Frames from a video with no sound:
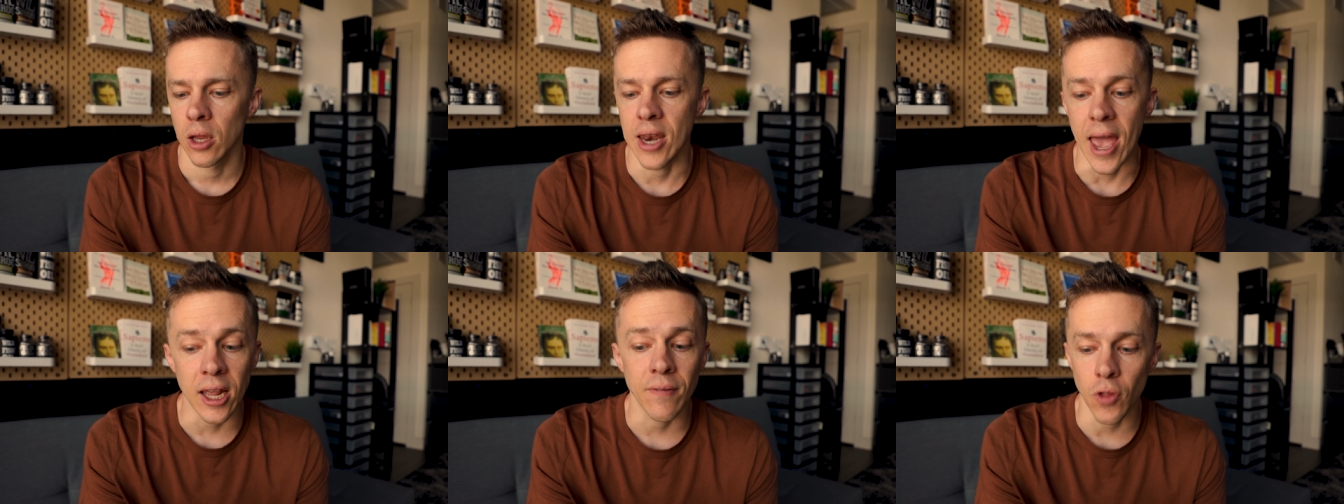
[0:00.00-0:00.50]

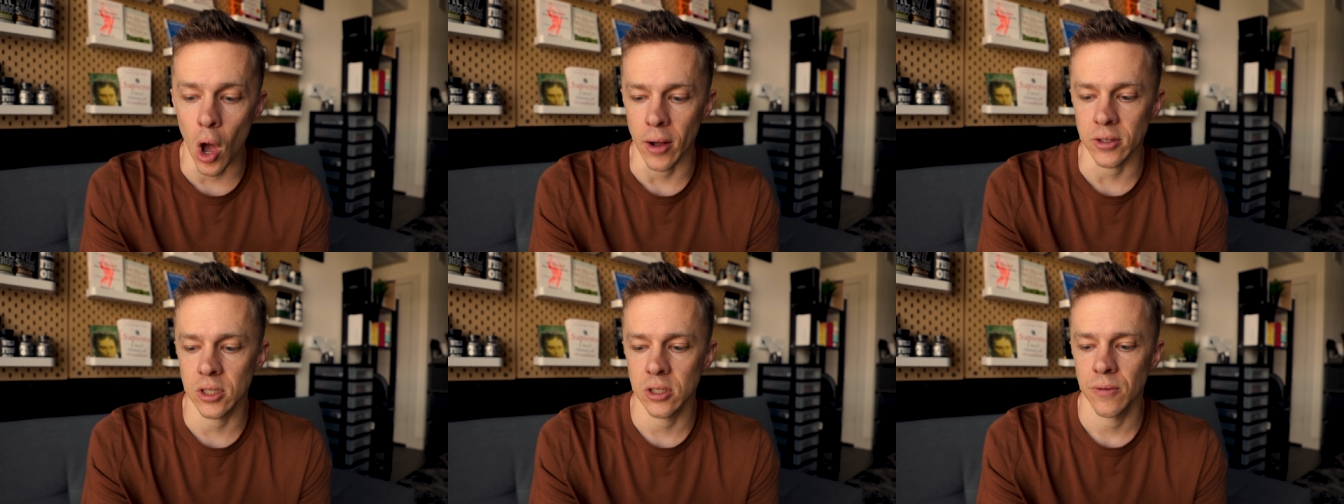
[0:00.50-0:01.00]
negative
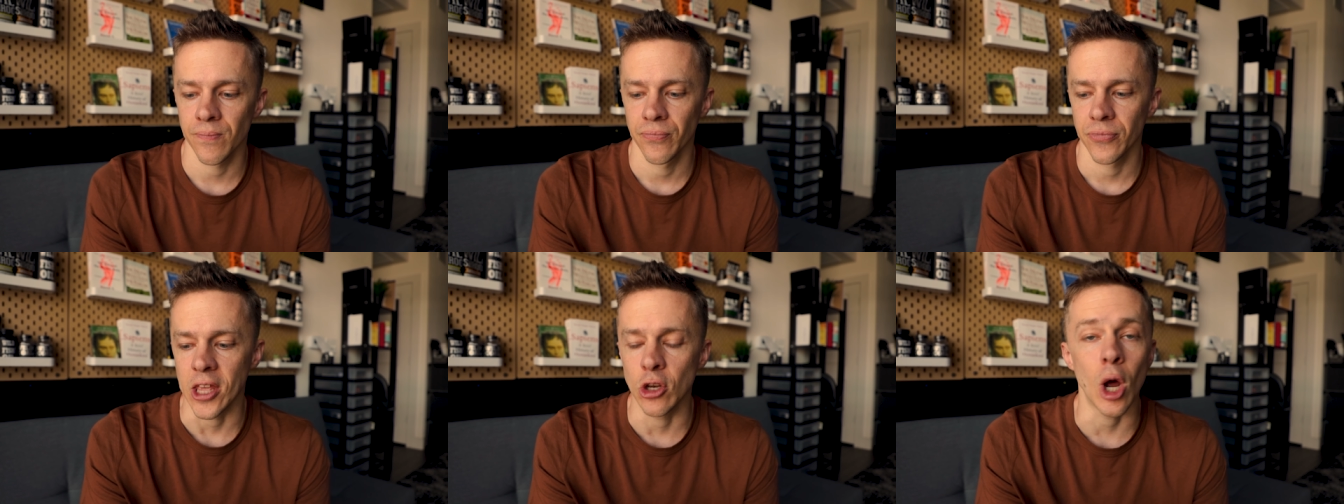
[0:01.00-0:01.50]
thoughts.
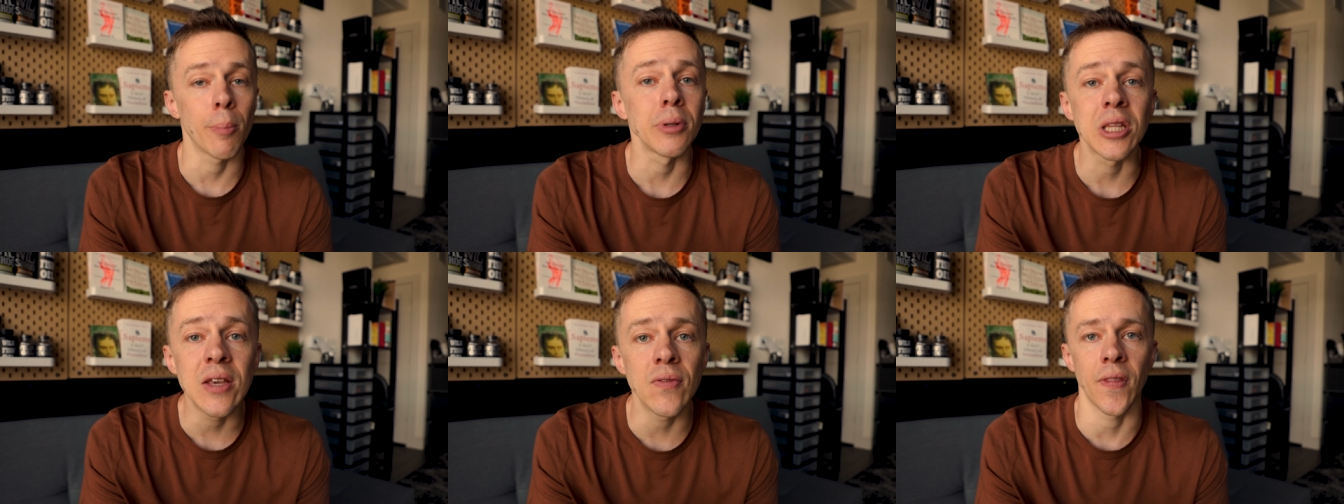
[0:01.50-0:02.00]
They do not
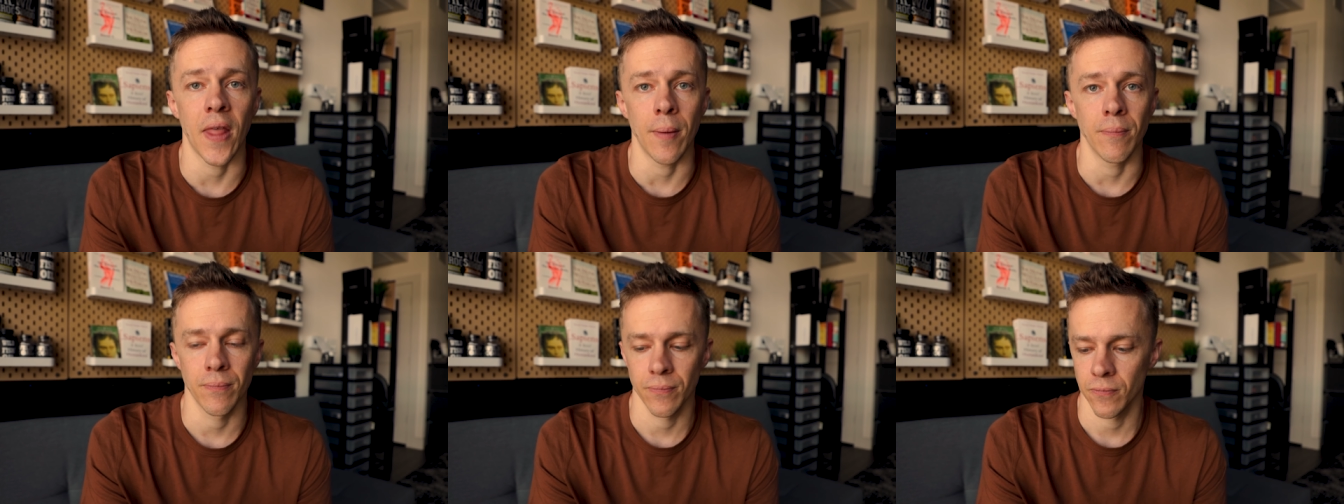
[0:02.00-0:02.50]
believe in
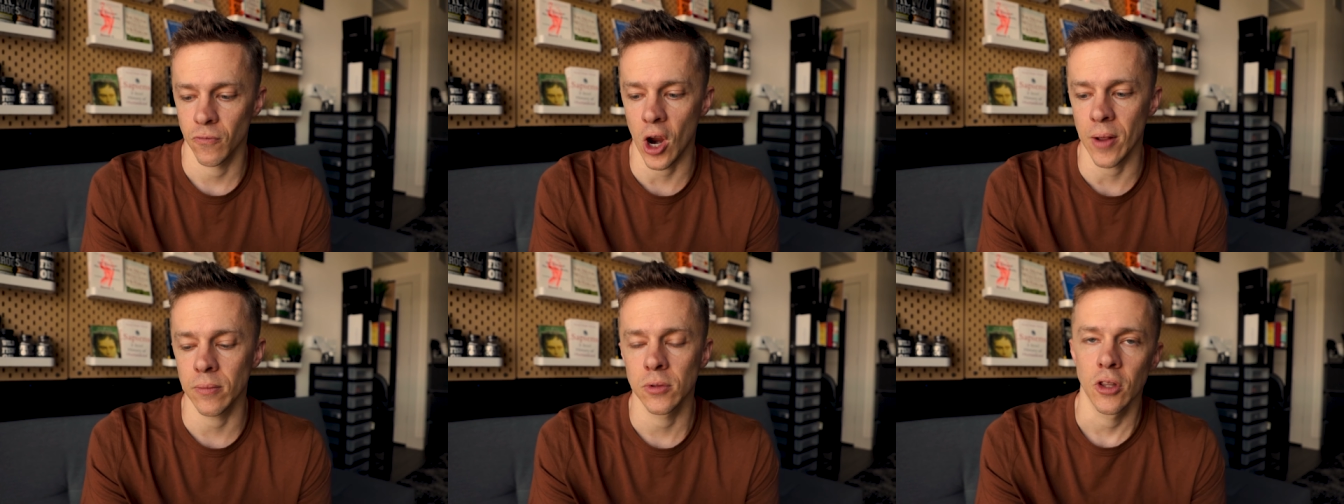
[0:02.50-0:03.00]
them,
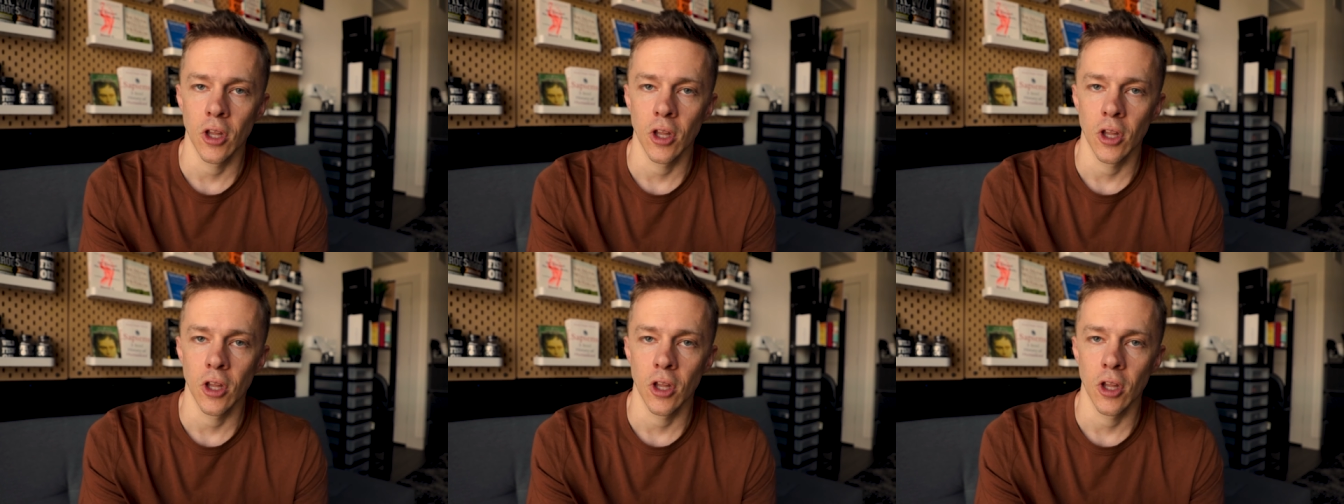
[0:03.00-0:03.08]
right?